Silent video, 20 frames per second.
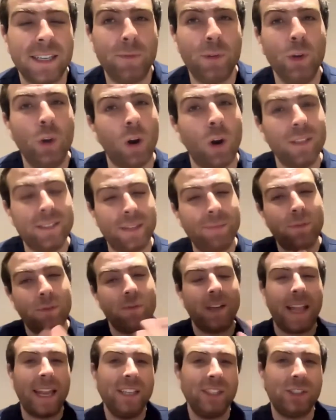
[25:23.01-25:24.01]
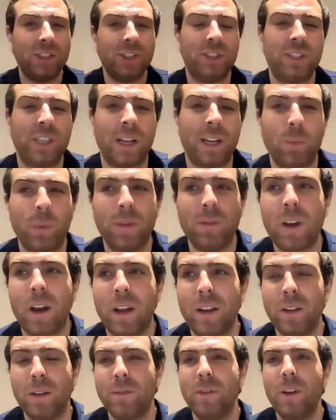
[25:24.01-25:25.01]
Have you got a different relationship with
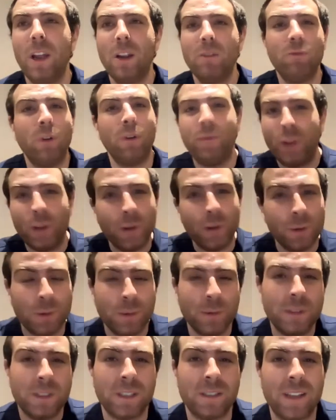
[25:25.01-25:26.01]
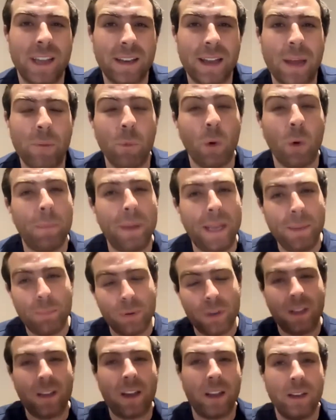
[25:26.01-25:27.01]
kind of reviews and what
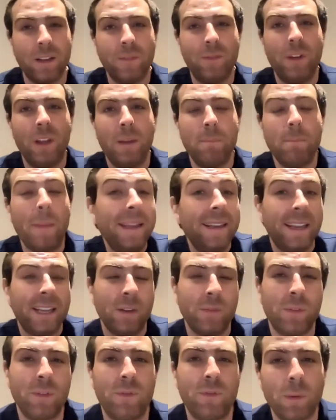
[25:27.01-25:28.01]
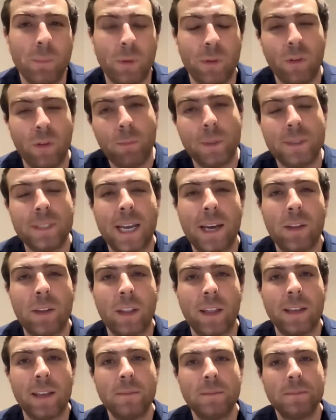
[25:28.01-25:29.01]
people are kind of making of the film that you've put out
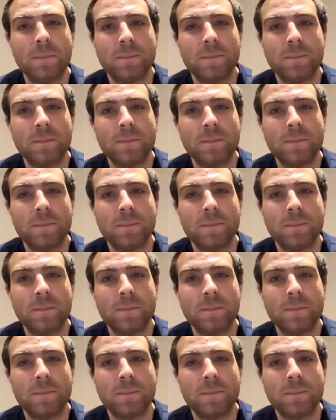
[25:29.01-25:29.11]
there?